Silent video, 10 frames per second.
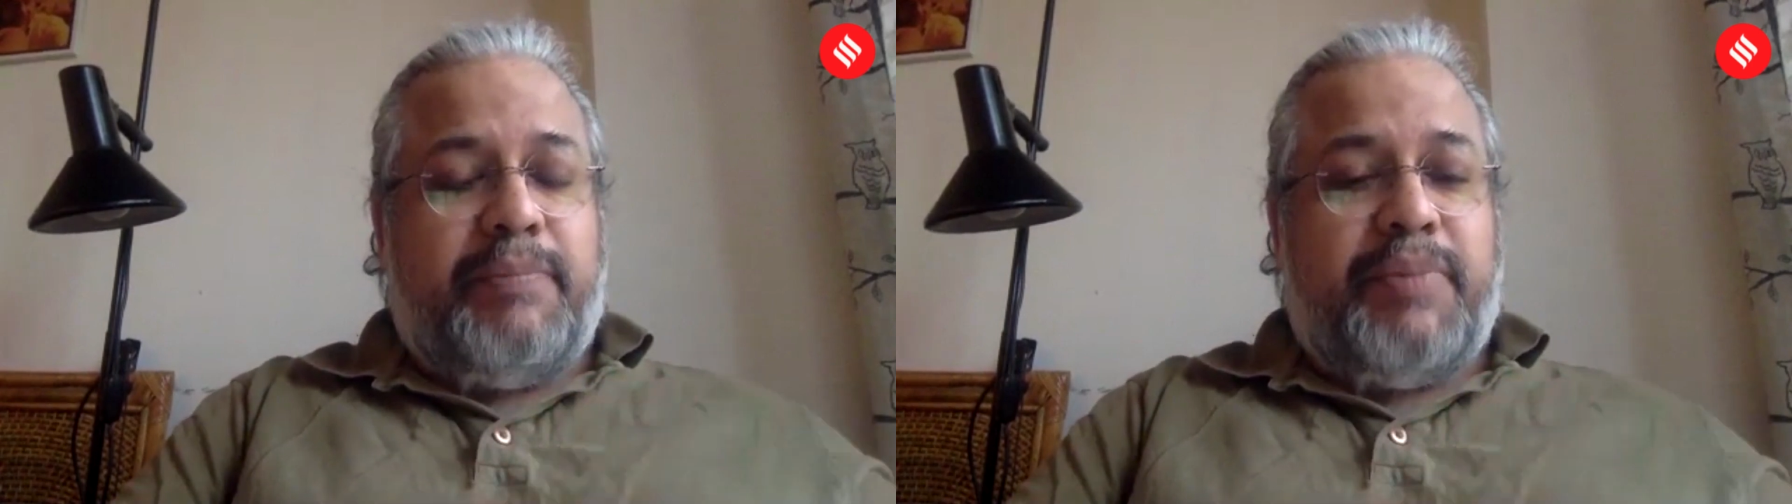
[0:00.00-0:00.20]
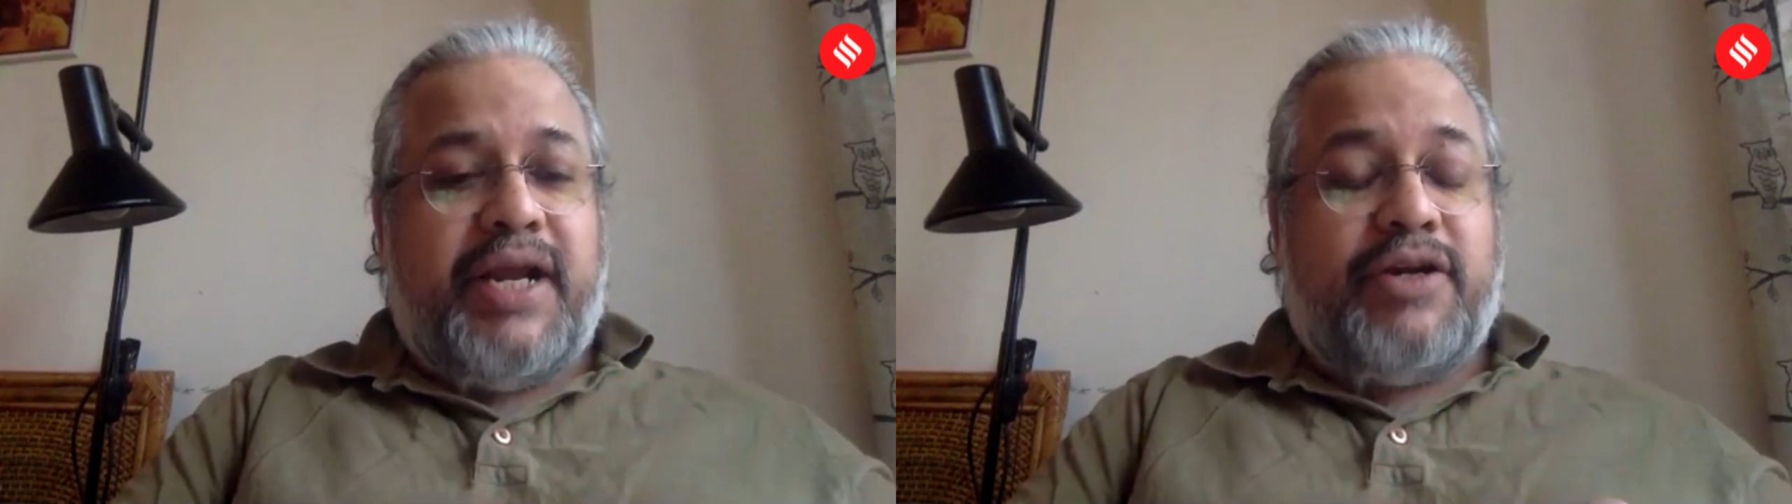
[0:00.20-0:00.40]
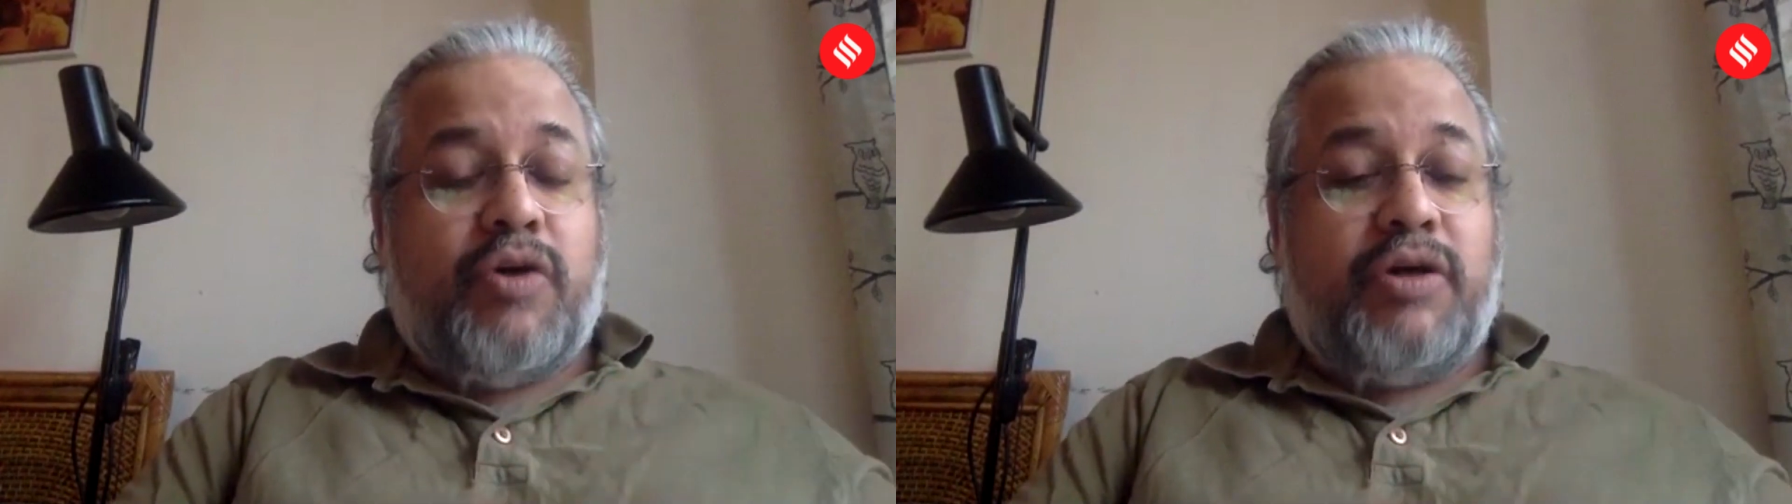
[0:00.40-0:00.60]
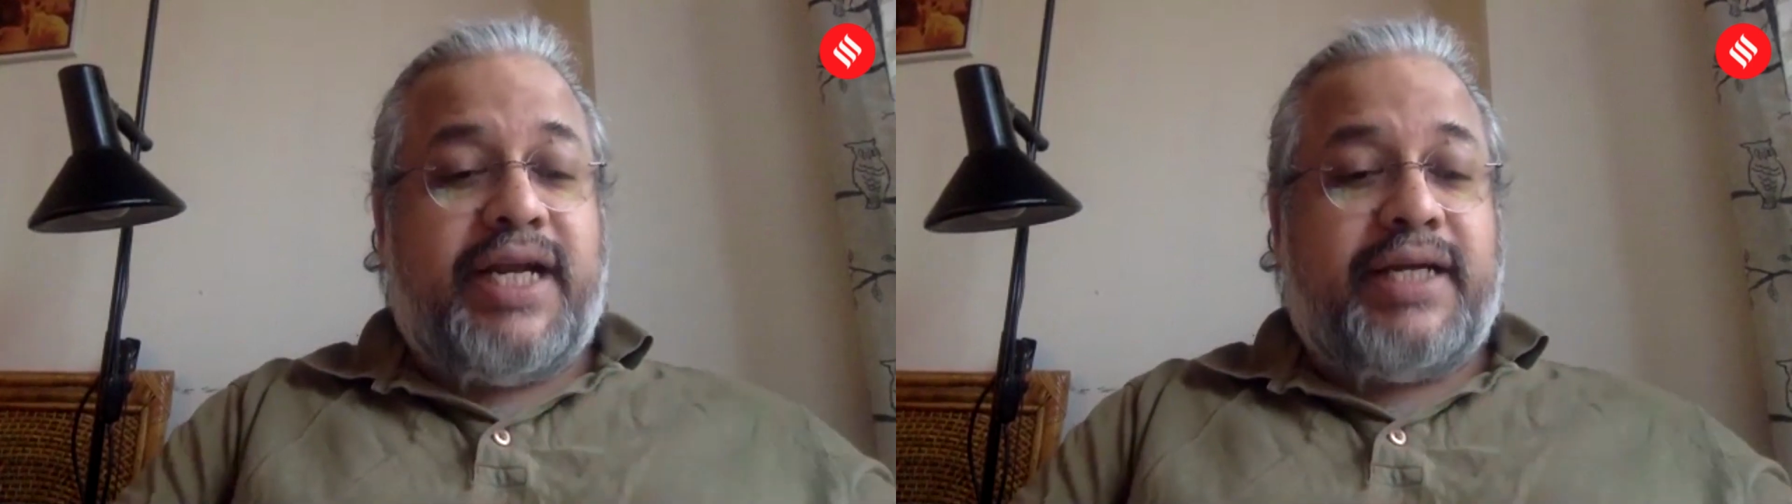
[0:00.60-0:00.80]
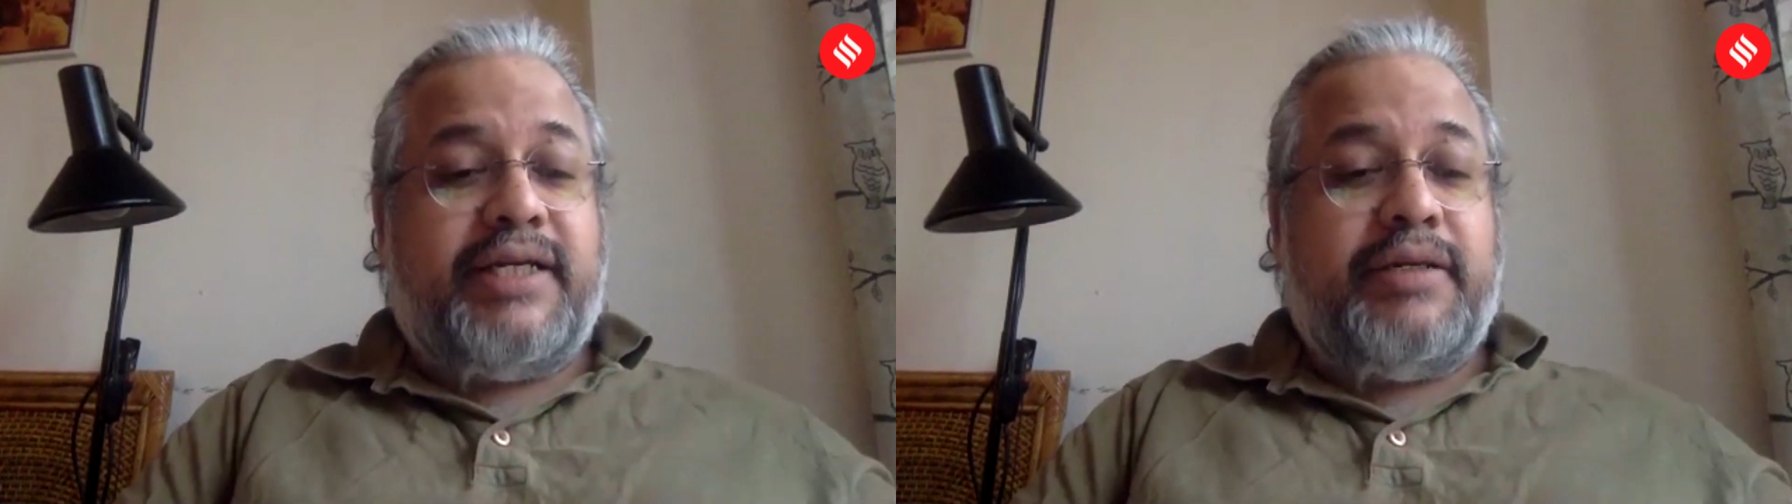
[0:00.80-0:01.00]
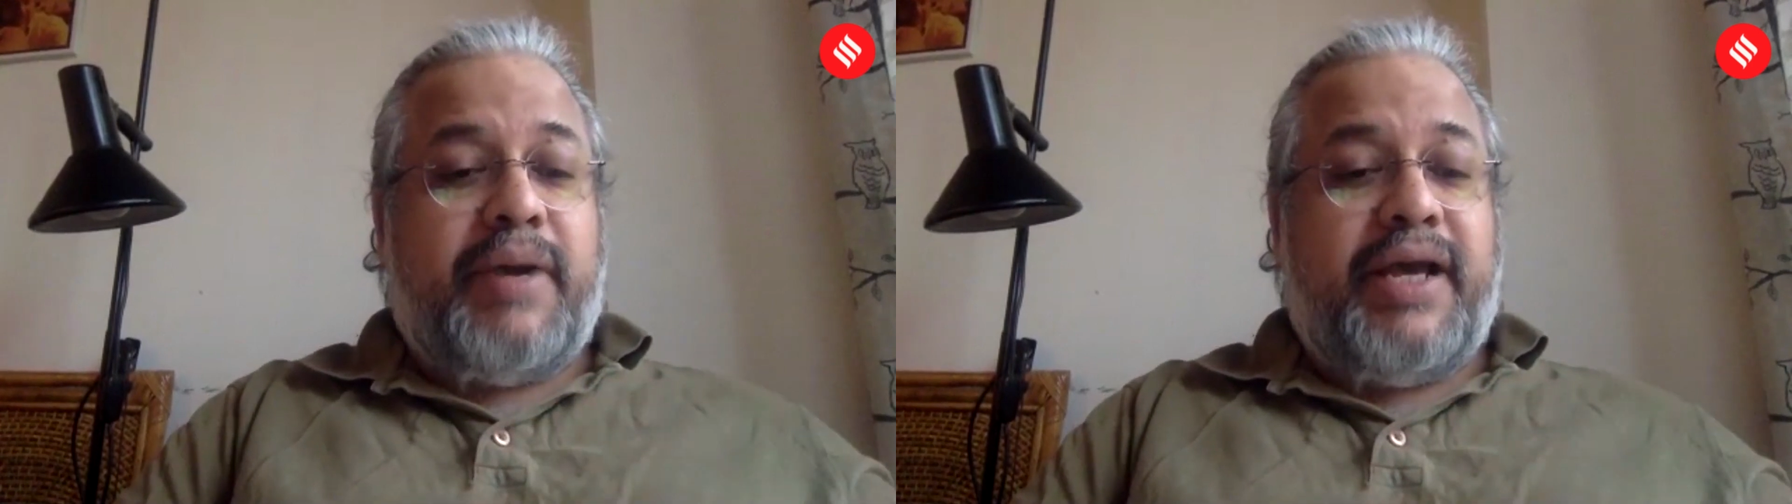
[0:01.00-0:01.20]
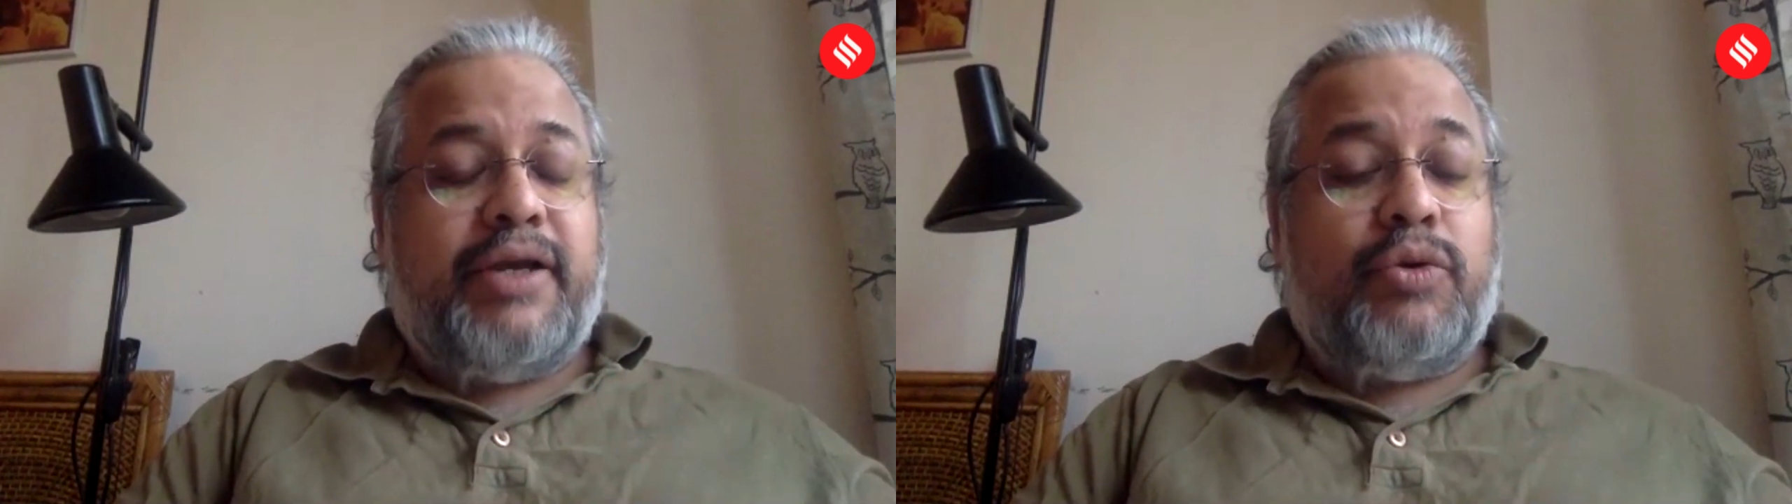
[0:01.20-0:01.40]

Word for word: P had contracted by